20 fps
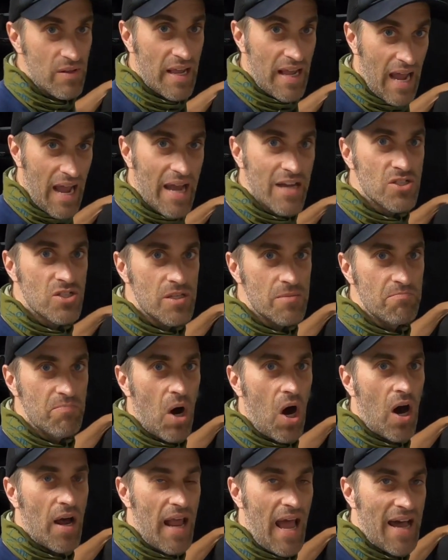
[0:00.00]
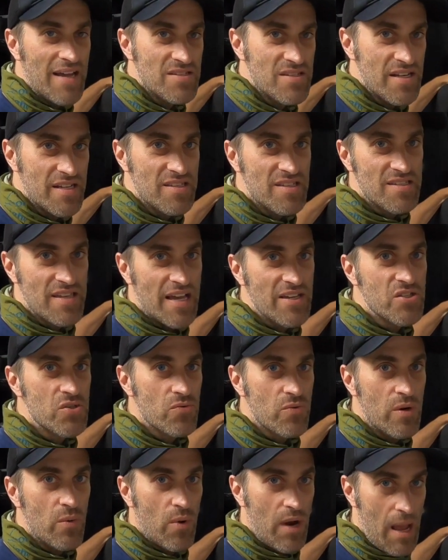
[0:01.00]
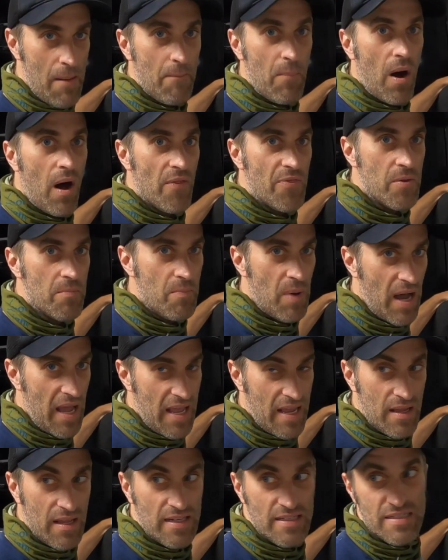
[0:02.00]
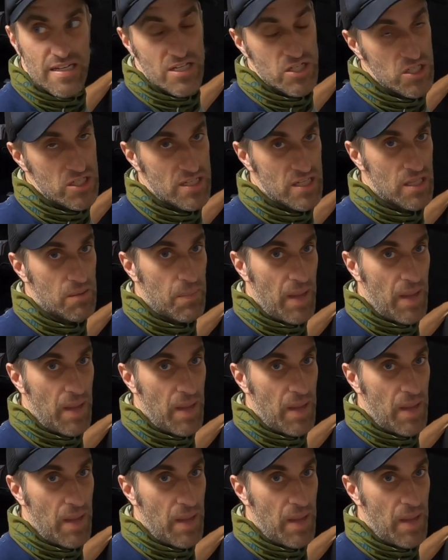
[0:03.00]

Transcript: like I actually bought as an accessory when I bought the bike, in addition to the